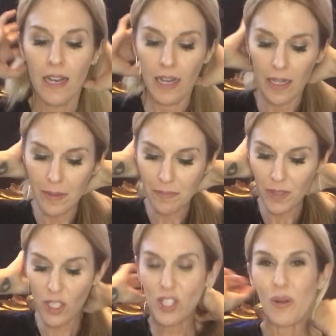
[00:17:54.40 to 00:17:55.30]
Um,
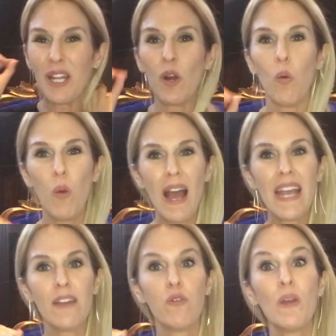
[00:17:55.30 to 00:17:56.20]
so in a
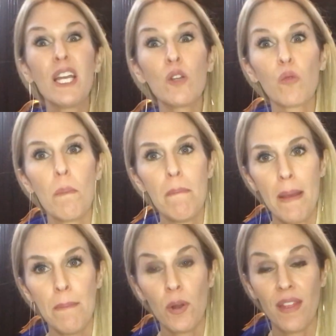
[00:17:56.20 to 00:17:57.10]
way, if we can
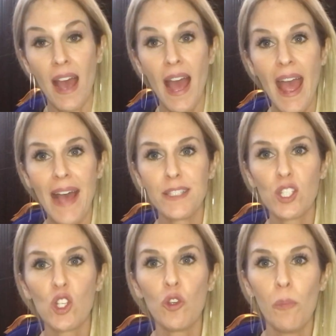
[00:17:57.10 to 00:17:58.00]
remember that as
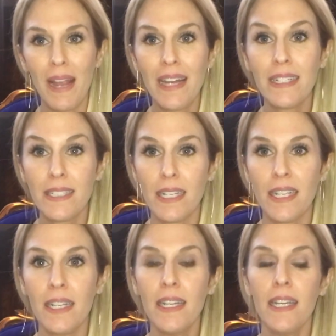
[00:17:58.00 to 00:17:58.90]

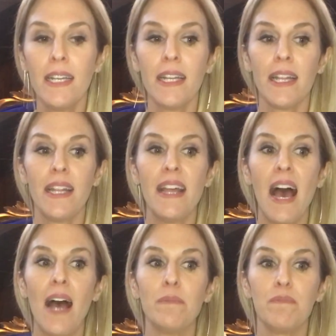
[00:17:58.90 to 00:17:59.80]
humanity,
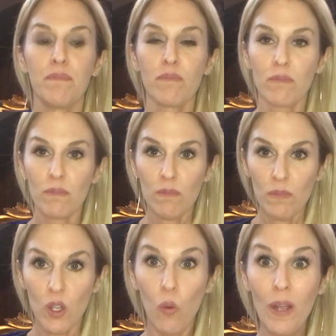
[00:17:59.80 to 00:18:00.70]
that
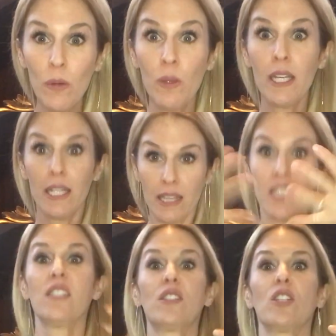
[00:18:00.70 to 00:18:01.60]
when we get
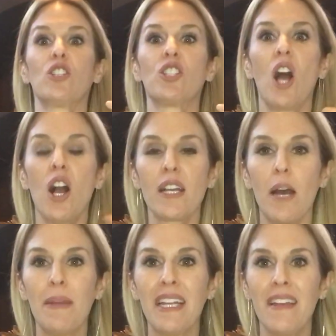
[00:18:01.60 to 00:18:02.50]
this shock
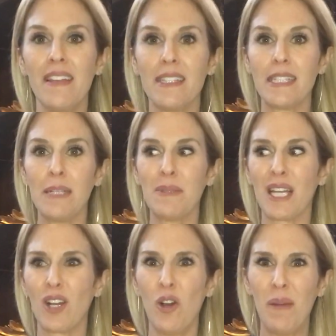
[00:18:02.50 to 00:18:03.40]
coming in seems
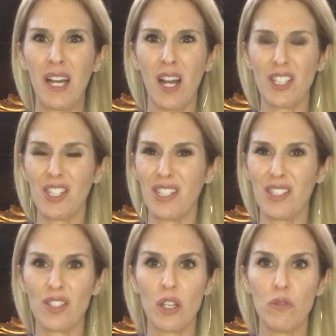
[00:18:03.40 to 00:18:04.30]
like, oh my gosh,
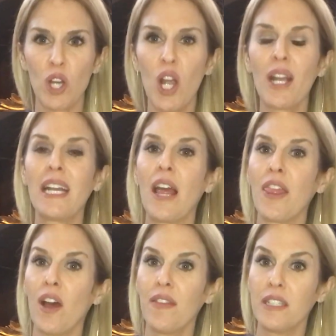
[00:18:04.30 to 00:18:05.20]
this is so dark and I
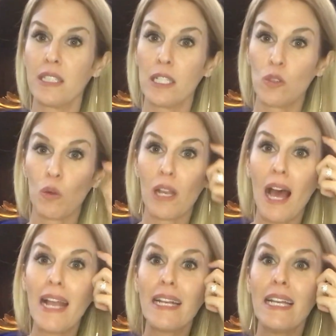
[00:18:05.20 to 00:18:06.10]
thought these things were
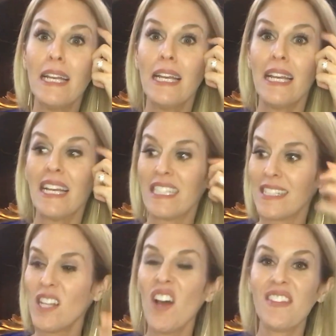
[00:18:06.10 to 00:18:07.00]
light,
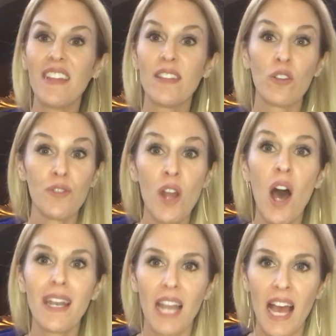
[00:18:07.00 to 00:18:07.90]
it's not that they're
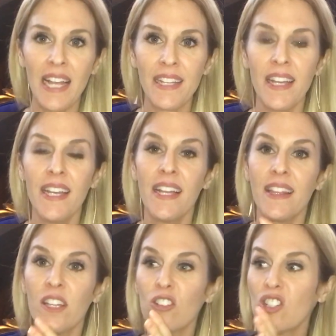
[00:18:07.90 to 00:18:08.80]
not light,
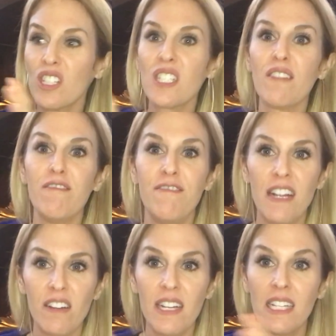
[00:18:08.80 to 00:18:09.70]
there's just a
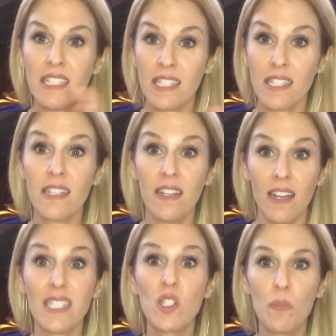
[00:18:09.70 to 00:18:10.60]
variance,
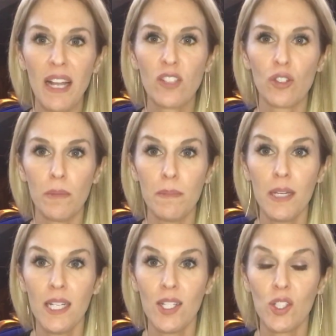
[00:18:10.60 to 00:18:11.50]
a spectrum
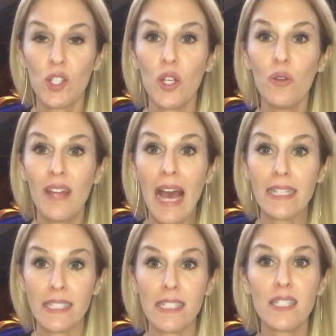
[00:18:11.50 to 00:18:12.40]
to
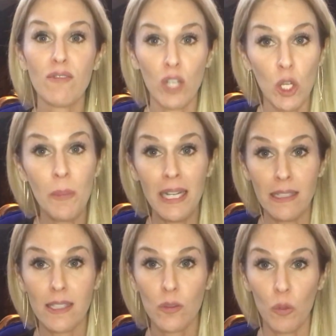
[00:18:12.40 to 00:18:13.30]
that sense of
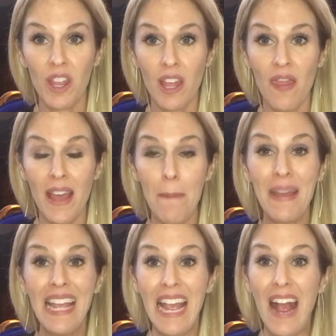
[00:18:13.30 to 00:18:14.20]
luminance within
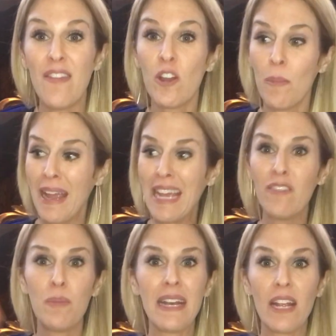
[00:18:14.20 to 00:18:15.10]
them. And there may
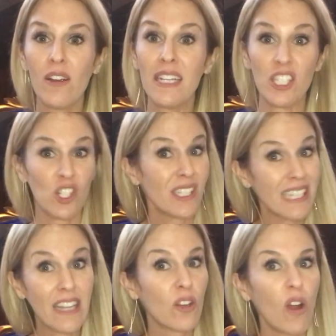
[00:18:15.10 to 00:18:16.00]
have been areas, just
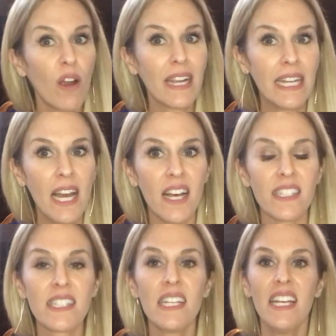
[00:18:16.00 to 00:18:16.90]
like there are in
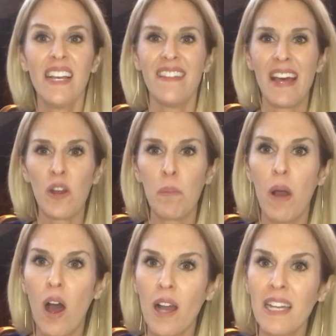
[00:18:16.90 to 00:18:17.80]
us, that are
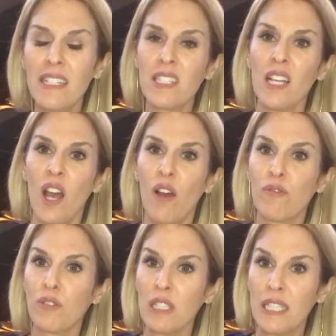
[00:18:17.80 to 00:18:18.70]
pockets
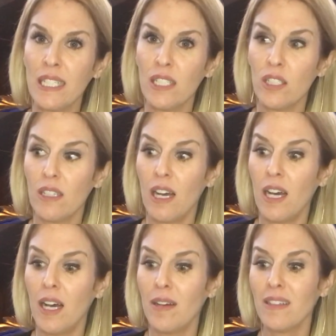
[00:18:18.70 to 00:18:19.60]
of really
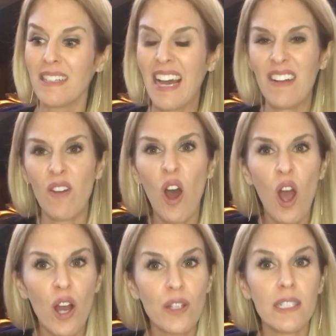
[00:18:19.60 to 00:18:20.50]
uh, kind of
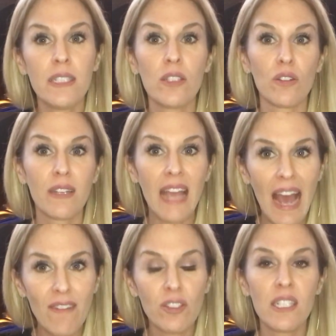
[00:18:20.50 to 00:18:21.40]
hardened or
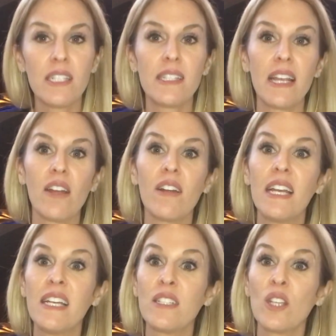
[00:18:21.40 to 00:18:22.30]
cavernous
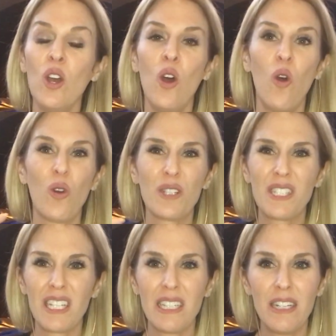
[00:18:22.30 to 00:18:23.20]
areas or
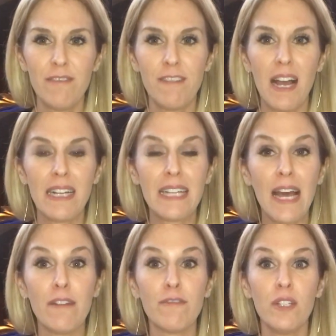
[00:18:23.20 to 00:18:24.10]
solidified
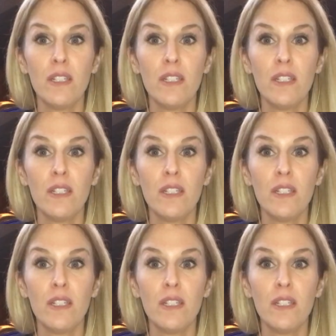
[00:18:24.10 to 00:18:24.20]
kind of